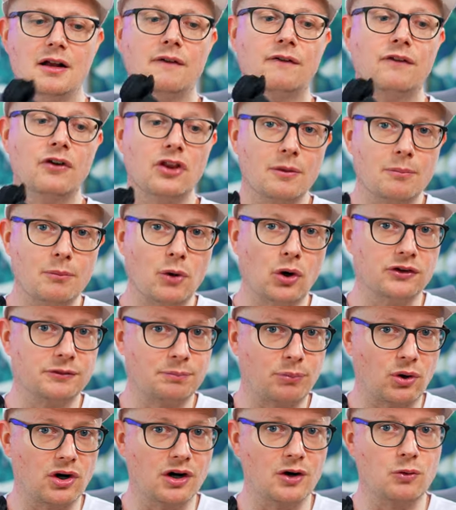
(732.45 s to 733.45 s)
For the
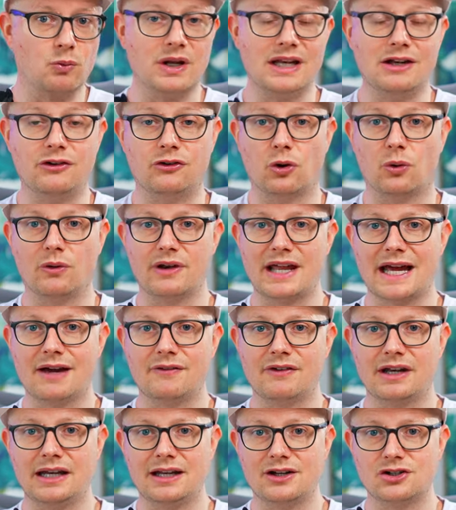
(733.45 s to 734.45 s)
most part, we don't
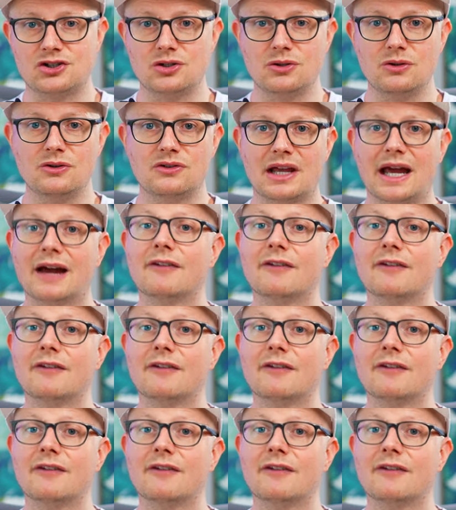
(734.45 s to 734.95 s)
have any issues.